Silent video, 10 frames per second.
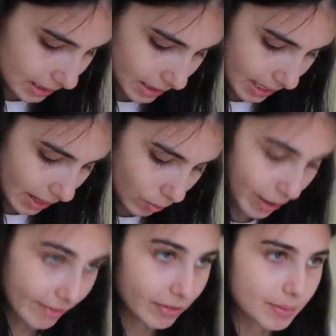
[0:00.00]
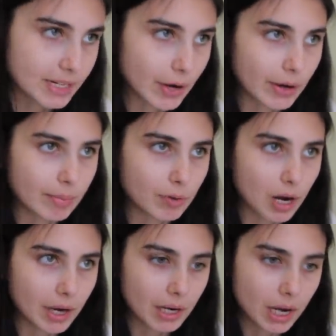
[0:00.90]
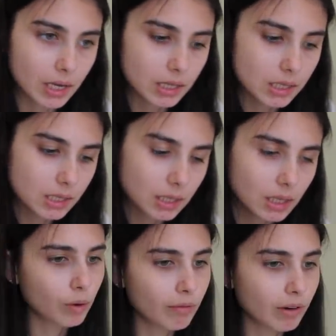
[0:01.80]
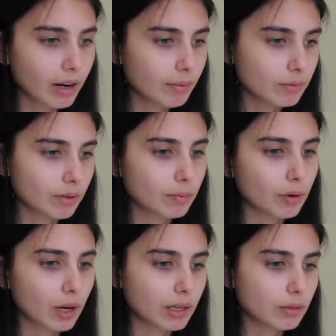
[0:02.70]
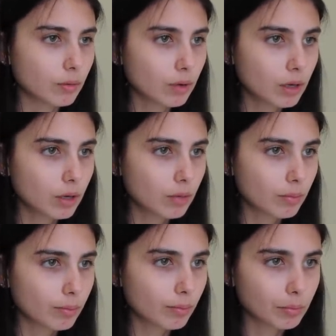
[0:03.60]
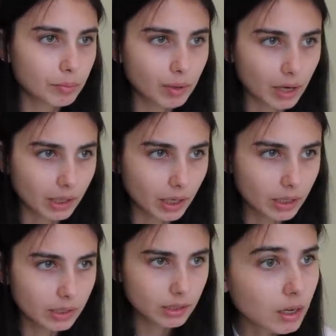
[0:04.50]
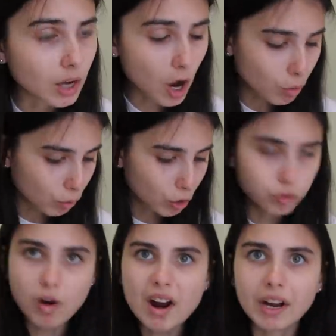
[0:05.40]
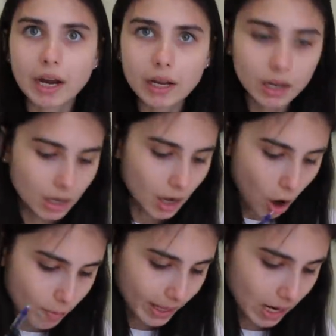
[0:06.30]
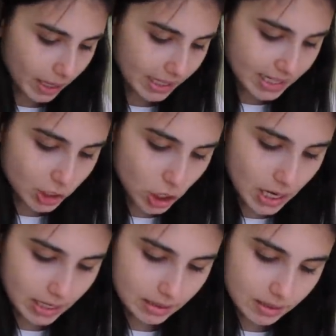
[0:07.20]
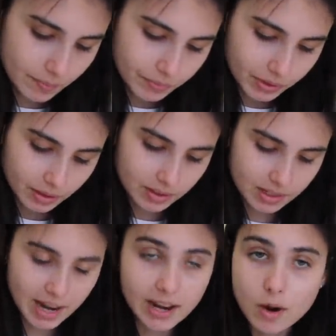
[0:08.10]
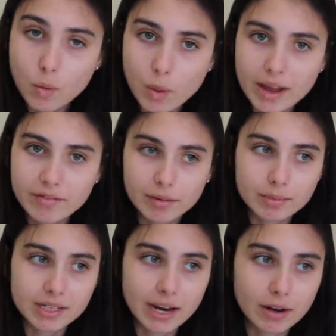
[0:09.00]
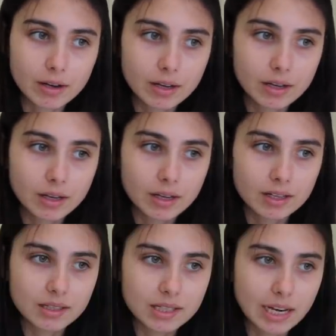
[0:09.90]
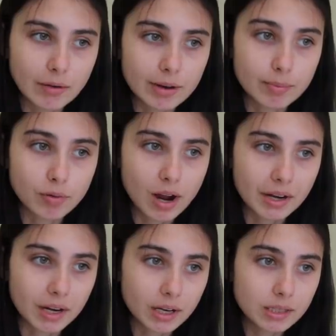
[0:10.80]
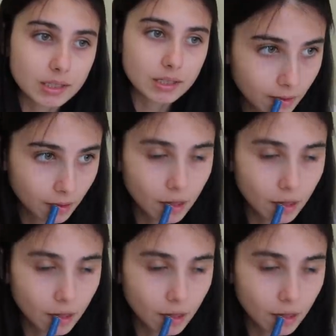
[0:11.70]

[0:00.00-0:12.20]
stay away from dairy products. What rhymes product? Oh, chronic. Oh my God, cheese. Stay away from dairy products.